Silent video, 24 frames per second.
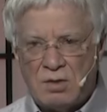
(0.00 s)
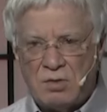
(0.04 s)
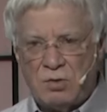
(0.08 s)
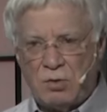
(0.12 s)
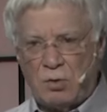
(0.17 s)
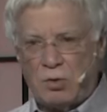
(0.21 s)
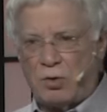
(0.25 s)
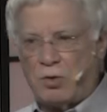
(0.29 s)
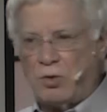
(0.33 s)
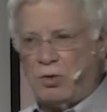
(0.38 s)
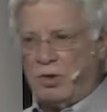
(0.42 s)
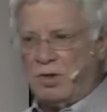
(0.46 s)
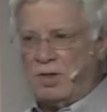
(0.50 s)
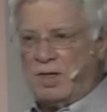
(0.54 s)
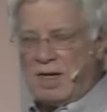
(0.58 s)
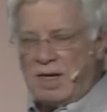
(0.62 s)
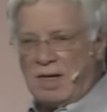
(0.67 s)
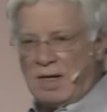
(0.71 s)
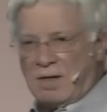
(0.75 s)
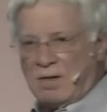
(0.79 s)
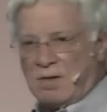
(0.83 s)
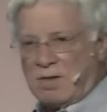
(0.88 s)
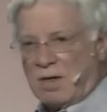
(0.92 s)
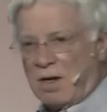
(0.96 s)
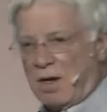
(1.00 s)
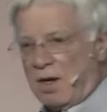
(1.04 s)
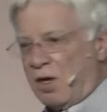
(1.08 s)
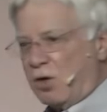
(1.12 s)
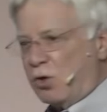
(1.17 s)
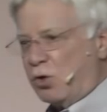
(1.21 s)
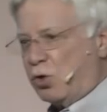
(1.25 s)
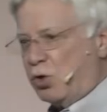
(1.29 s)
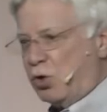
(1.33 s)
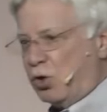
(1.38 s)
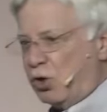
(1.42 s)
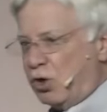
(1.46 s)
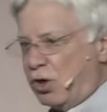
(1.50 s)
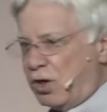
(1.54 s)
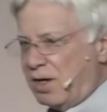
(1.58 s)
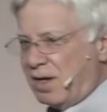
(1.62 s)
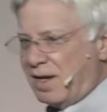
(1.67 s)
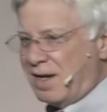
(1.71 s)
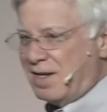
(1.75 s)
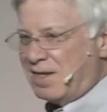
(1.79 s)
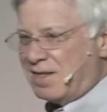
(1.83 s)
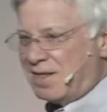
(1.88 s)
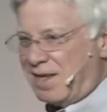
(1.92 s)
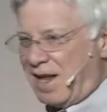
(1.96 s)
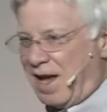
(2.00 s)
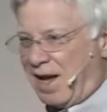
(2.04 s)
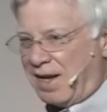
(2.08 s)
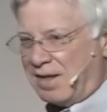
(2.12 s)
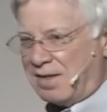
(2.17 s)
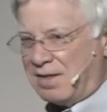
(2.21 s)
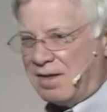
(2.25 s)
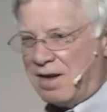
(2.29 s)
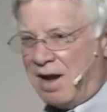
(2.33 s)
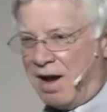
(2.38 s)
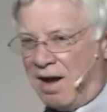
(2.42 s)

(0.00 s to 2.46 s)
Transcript: your good deeds. Good is not